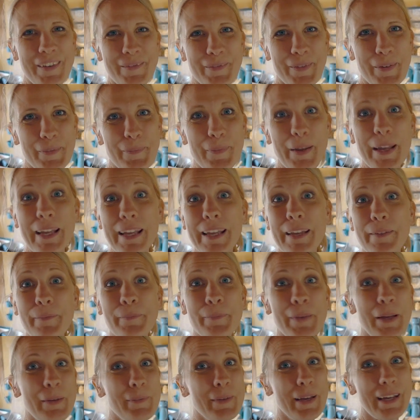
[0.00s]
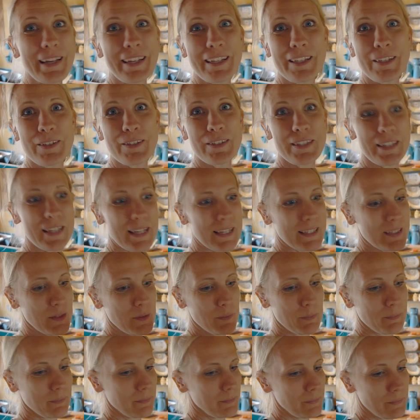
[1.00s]
but maybe I can use it as
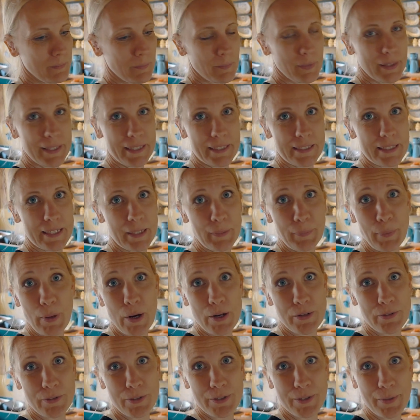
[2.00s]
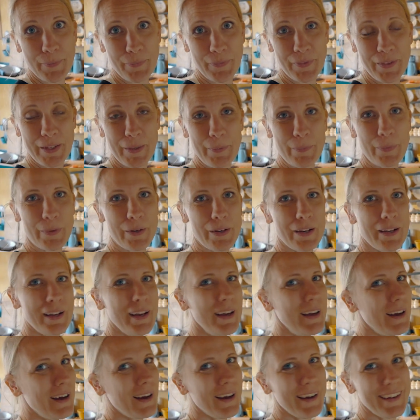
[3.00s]
a planting pot or something, but
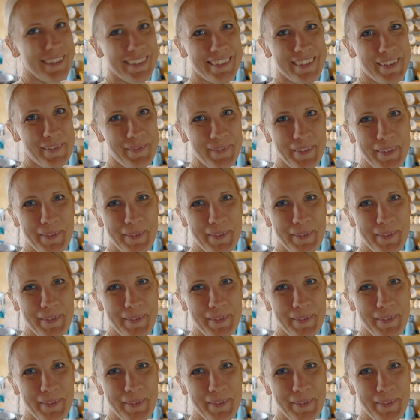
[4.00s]
I love